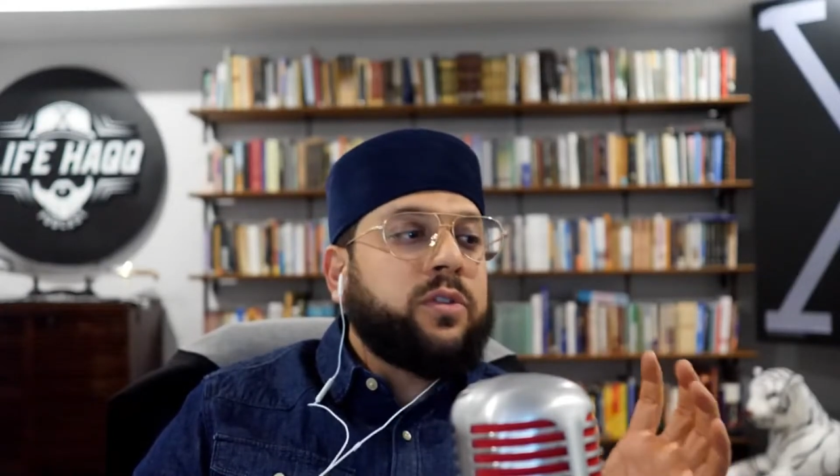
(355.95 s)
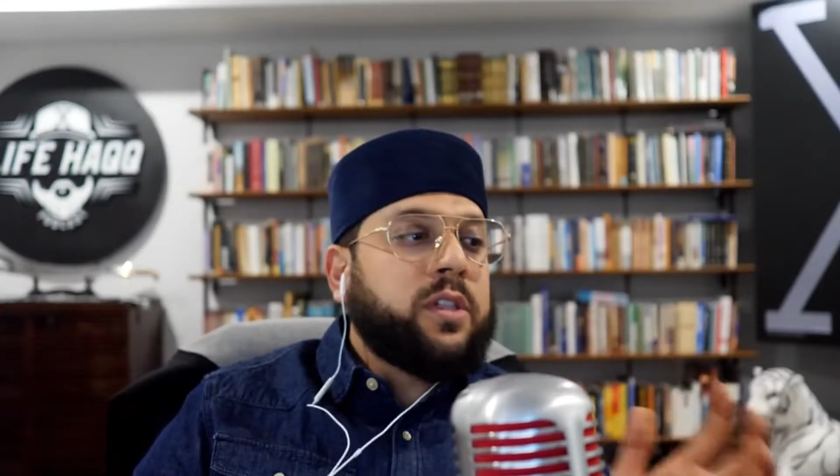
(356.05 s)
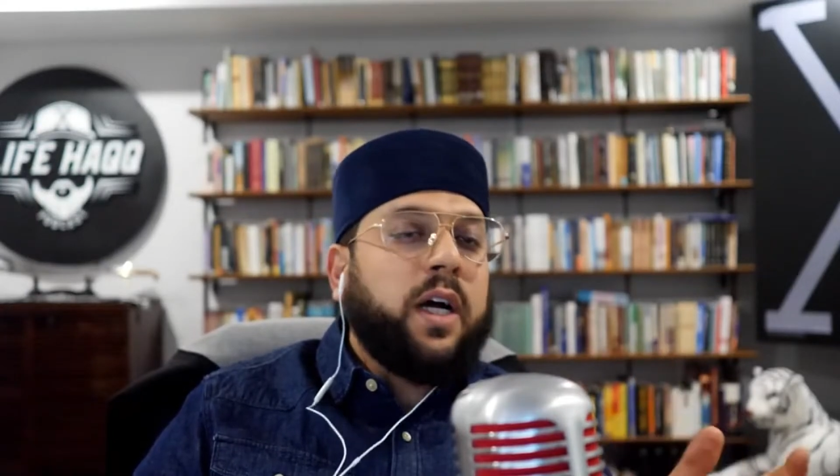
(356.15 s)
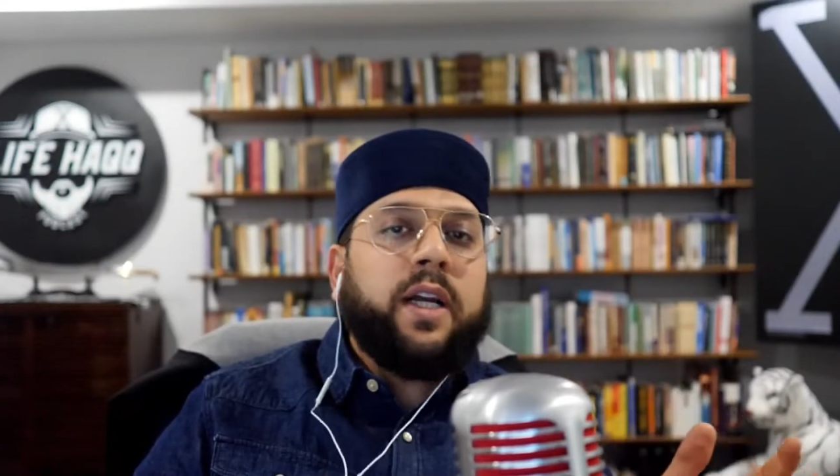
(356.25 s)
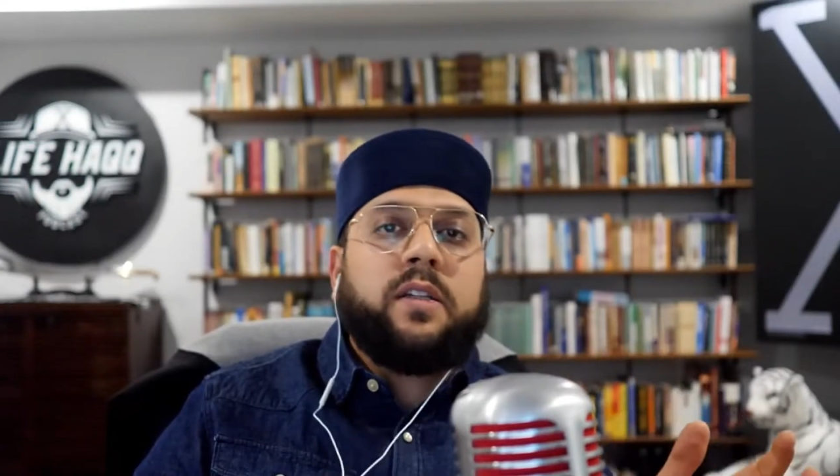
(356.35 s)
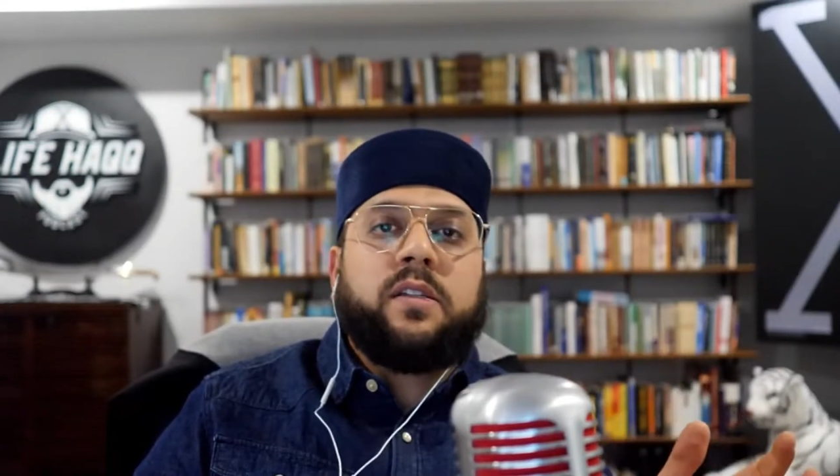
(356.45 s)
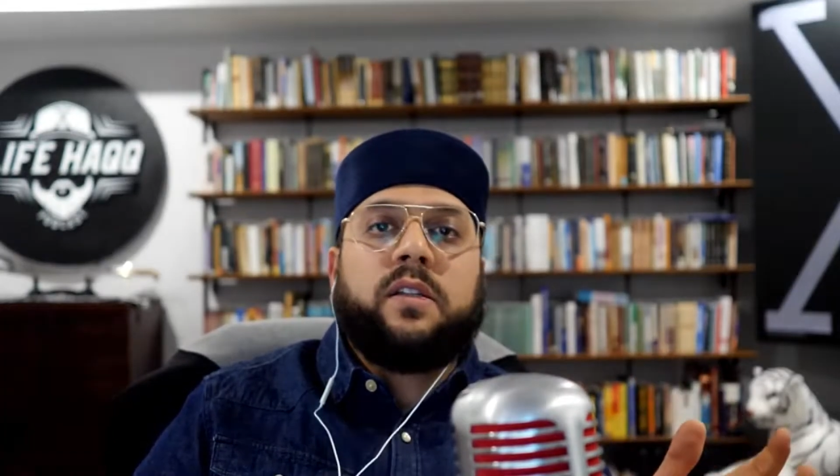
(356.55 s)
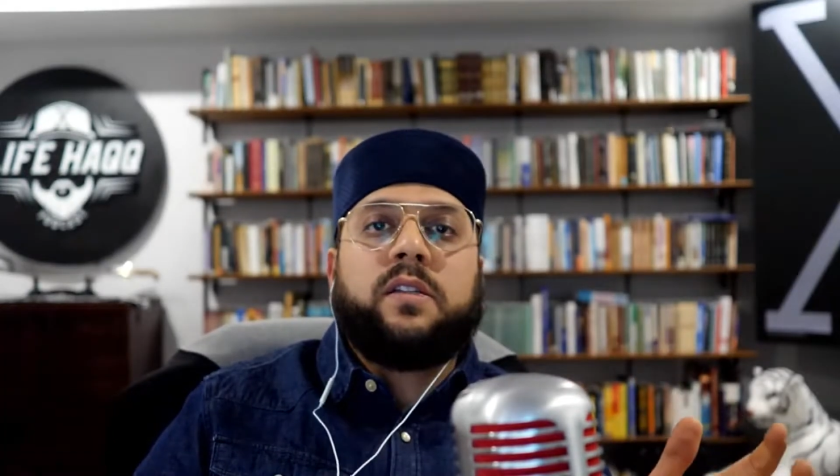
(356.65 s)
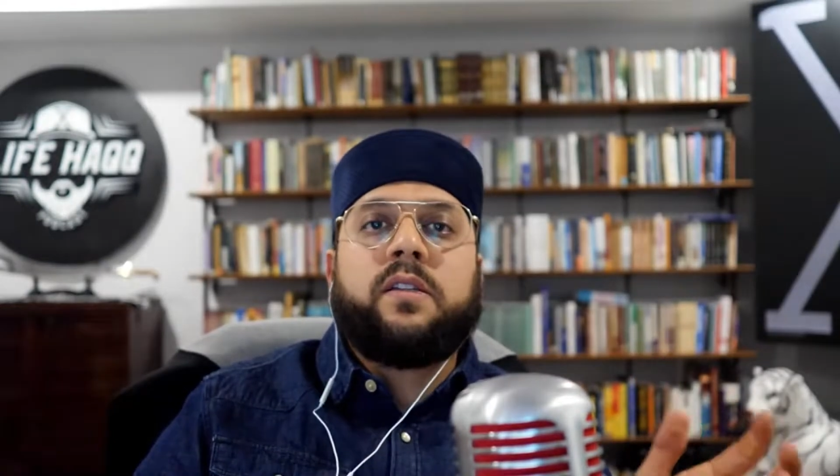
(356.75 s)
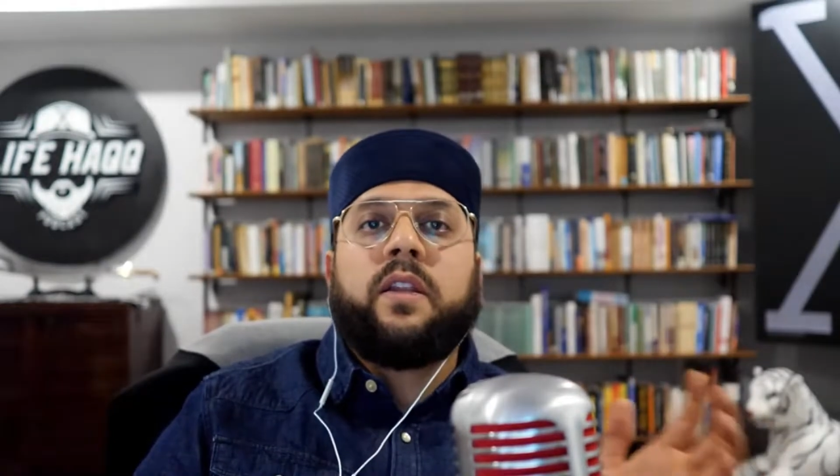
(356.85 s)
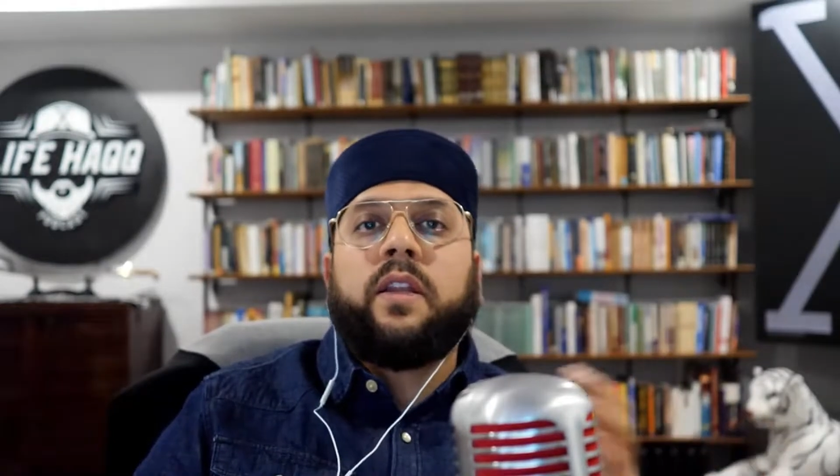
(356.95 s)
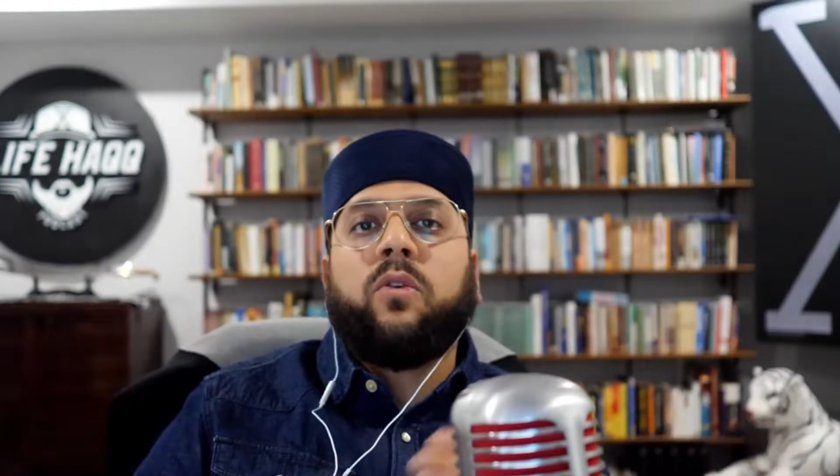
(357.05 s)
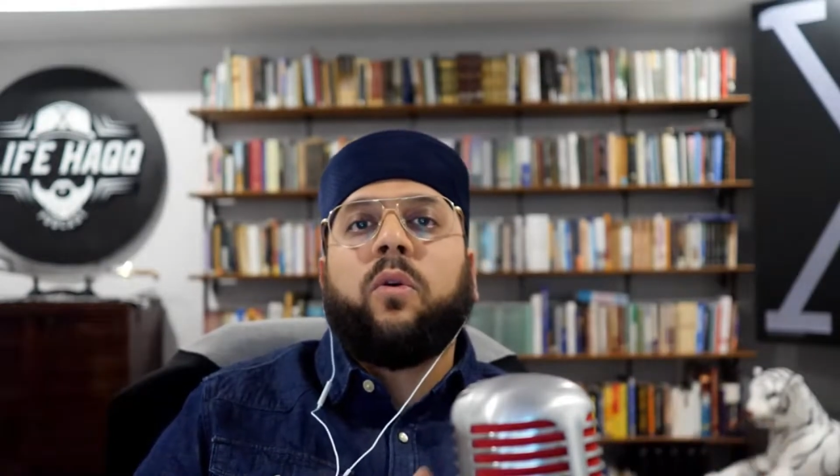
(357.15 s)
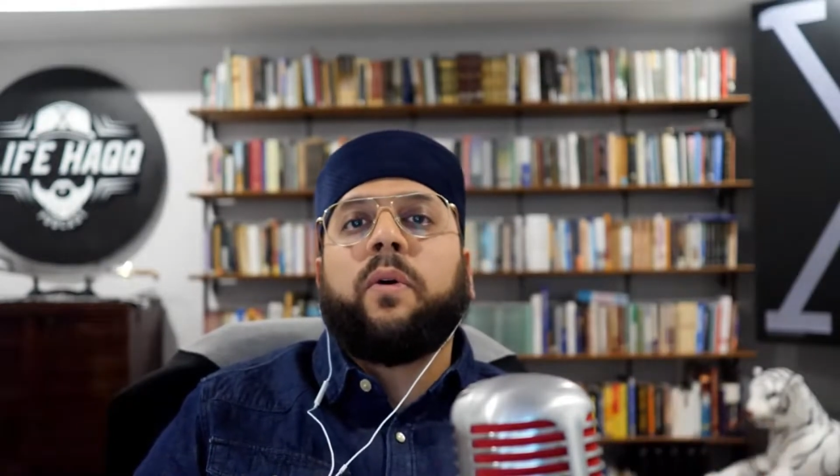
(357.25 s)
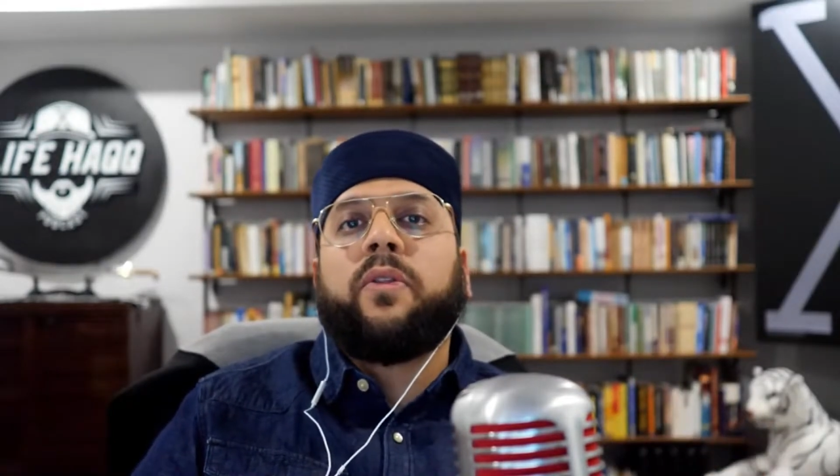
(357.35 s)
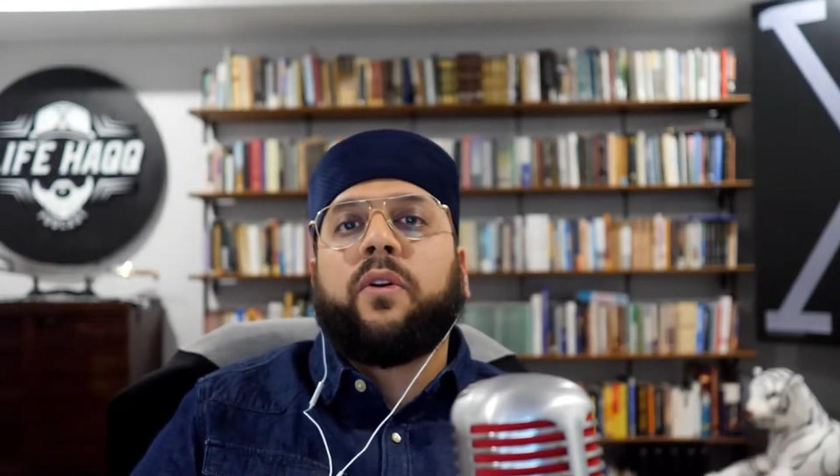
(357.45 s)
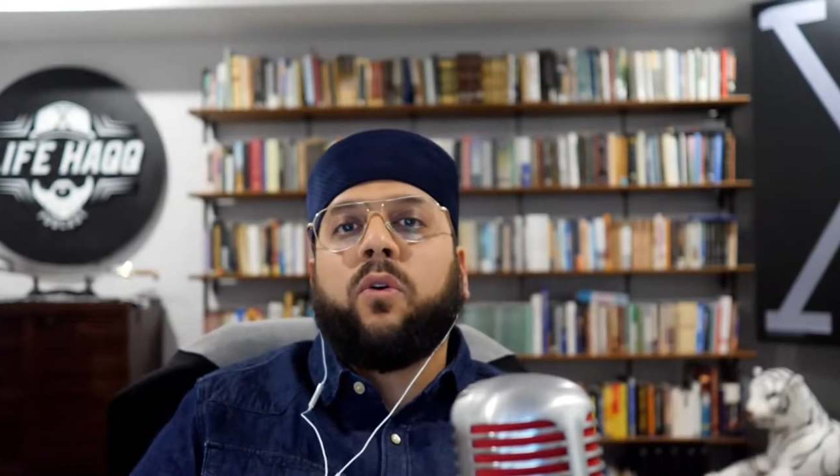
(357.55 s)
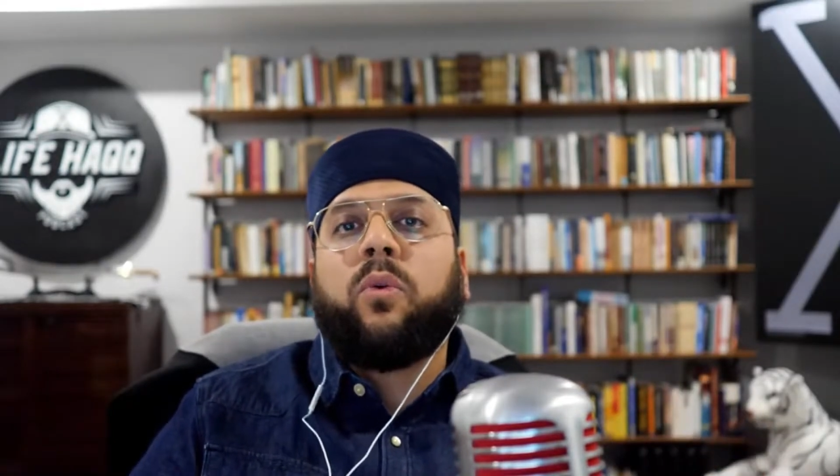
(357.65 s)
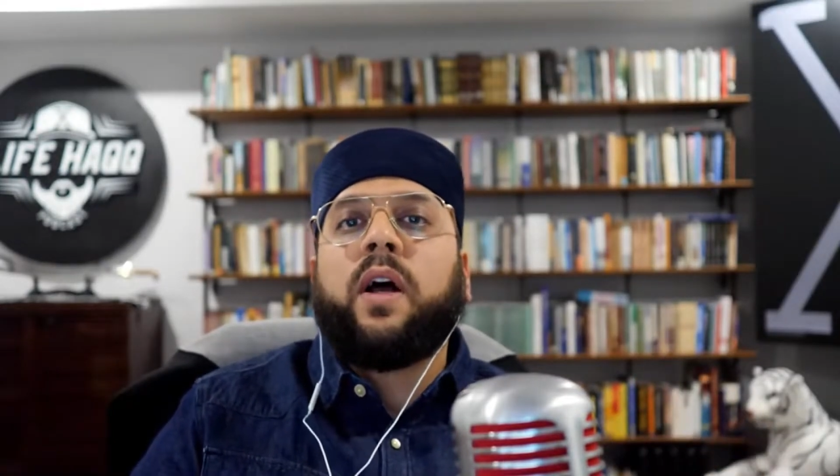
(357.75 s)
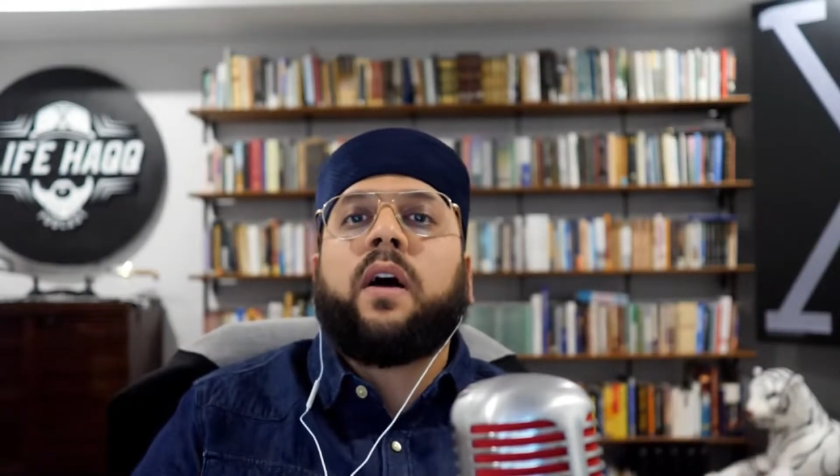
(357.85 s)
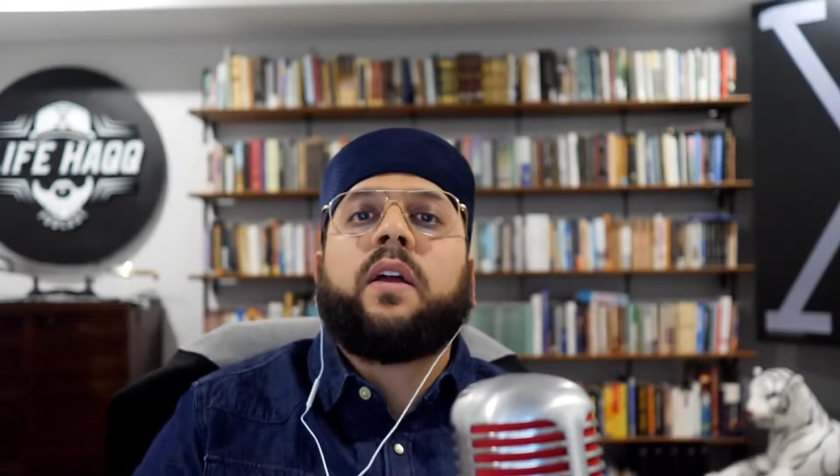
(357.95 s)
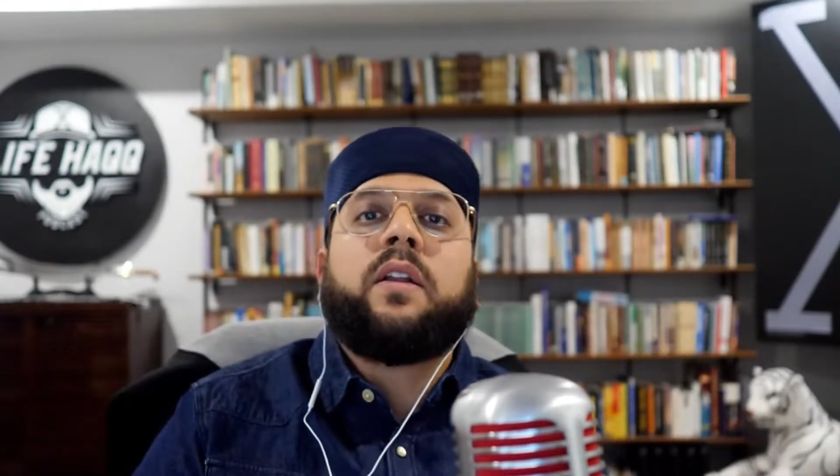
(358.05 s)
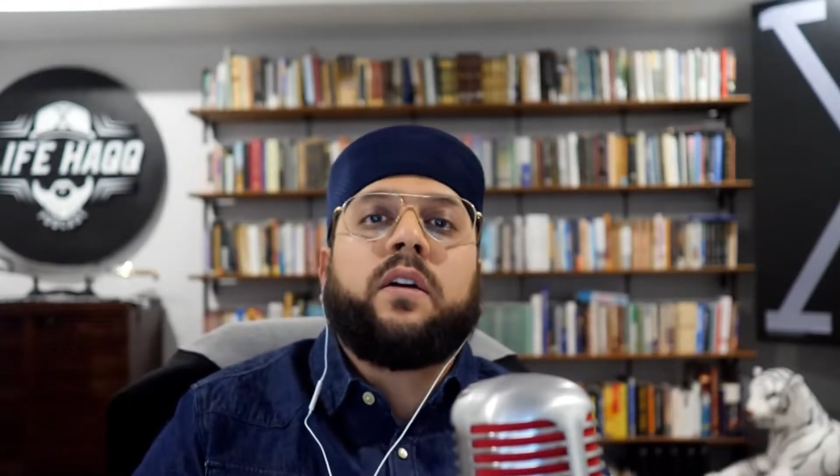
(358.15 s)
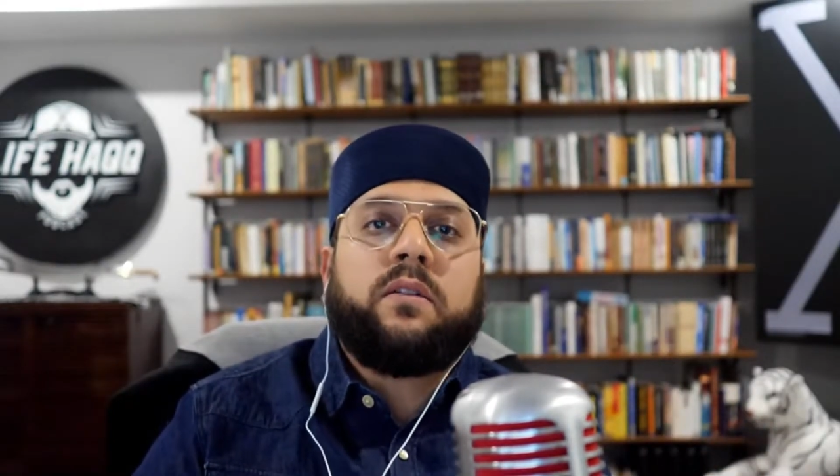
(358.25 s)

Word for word: sciences than they know about their own aqidah.